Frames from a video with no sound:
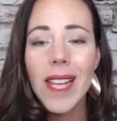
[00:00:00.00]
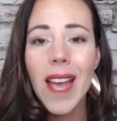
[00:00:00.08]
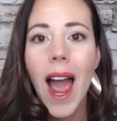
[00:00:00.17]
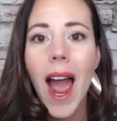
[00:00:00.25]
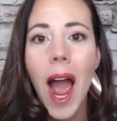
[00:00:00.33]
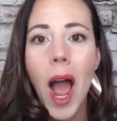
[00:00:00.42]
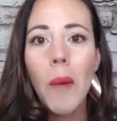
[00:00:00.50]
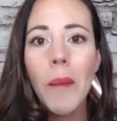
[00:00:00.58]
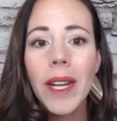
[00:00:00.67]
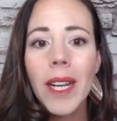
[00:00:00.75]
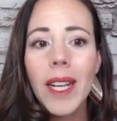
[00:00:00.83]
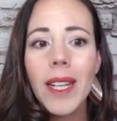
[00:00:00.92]
how
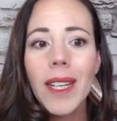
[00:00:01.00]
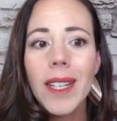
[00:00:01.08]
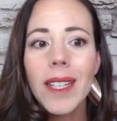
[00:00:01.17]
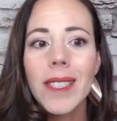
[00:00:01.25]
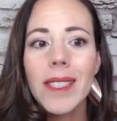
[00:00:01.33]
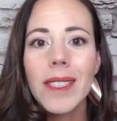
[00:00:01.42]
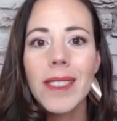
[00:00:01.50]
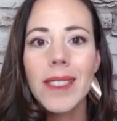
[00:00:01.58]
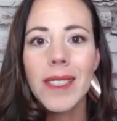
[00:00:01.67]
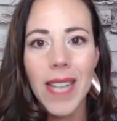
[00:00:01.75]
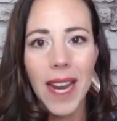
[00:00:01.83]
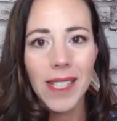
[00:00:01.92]
many
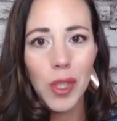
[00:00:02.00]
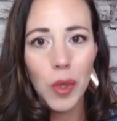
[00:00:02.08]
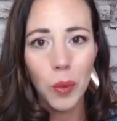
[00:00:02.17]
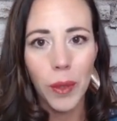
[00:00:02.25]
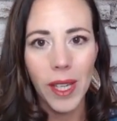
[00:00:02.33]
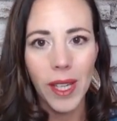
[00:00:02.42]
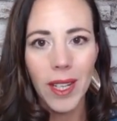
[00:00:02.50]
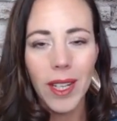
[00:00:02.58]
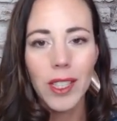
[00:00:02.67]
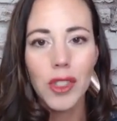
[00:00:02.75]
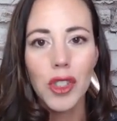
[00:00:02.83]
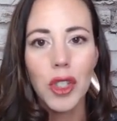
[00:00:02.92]
days a week
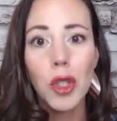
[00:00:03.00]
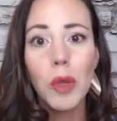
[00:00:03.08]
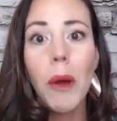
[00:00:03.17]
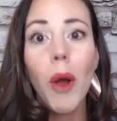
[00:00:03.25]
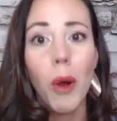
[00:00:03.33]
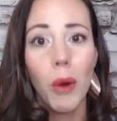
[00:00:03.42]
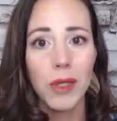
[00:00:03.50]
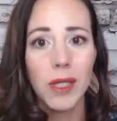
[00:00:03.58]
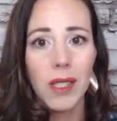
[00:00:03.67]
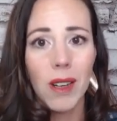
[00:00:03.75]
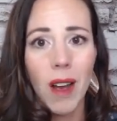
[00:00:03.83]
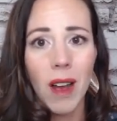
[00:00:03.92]
do you
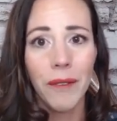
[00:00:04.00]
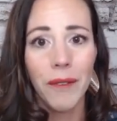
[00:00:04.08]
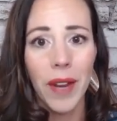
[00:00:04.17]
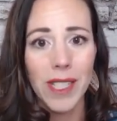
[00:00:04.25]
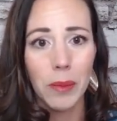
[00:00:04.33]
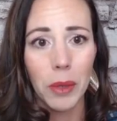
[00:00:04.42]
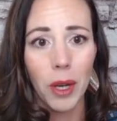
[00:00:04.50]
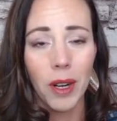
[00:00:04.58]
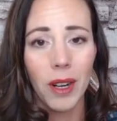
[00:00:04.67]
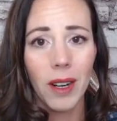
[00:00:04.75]
post on Facebook,